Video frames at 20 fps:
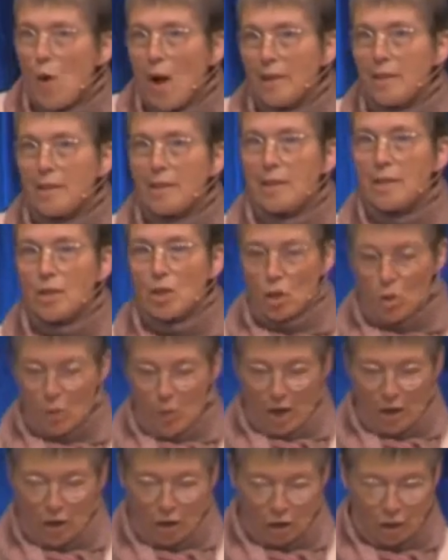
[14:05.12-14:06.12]
one
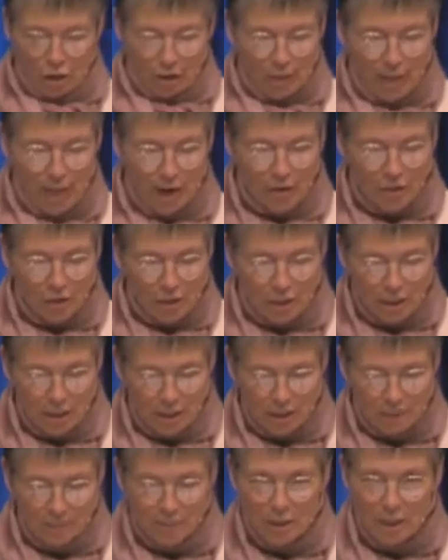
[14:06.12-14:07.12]
situation
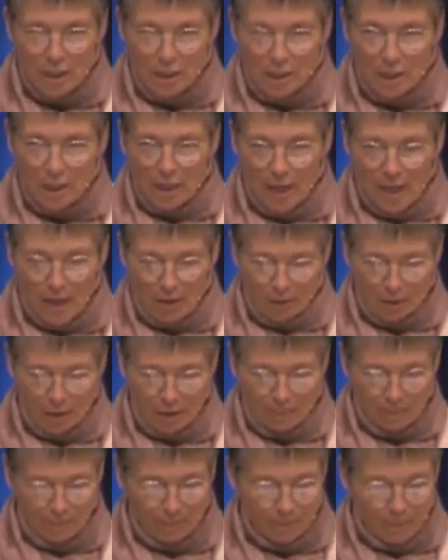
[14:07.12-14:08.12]
guarantees a particular
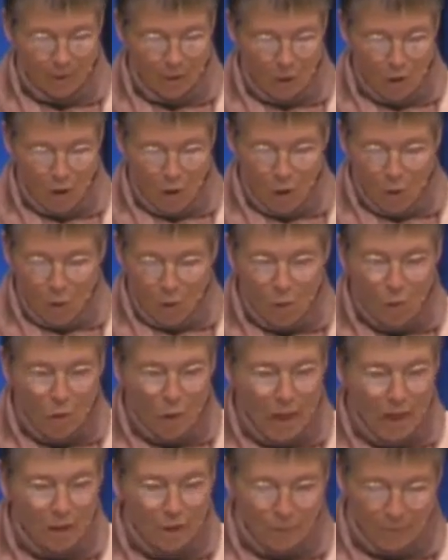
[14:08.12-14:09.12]
outcome.
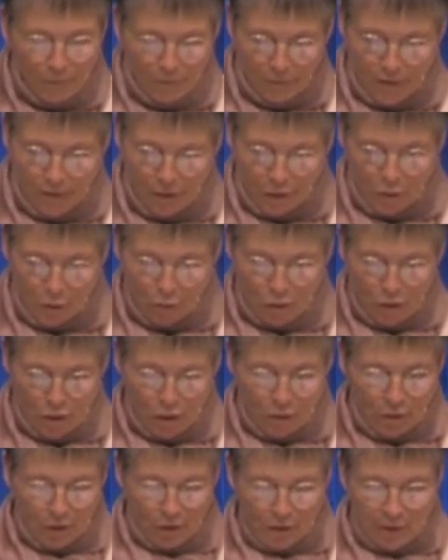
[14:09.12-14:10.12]
All health professionals
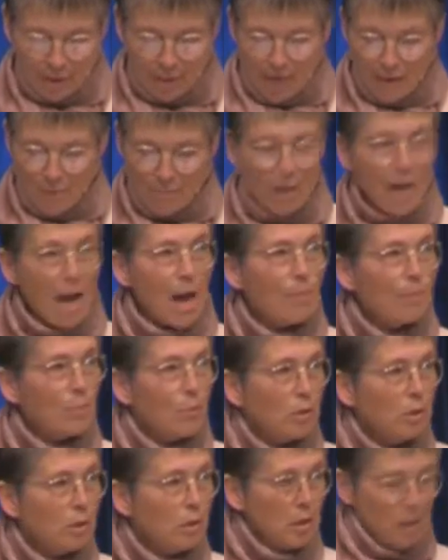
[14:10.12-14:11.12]
know that the same
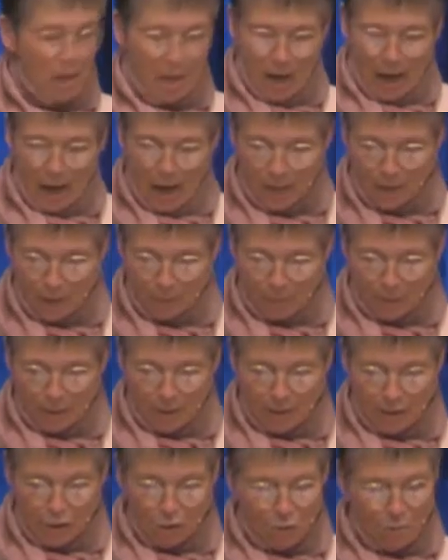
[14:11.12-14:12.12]
gamble
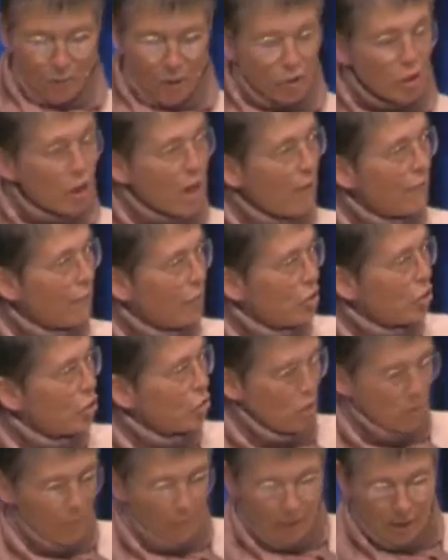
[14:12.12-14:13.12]
underpins almost every
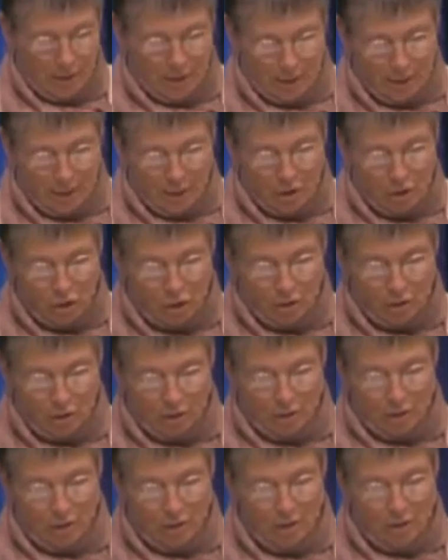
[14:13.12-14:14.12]
treatment
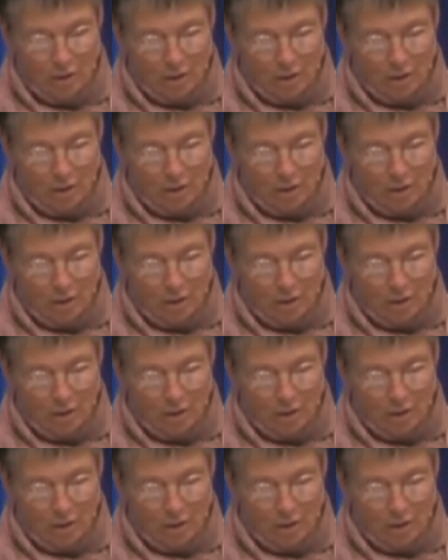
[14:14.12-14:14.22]
decision.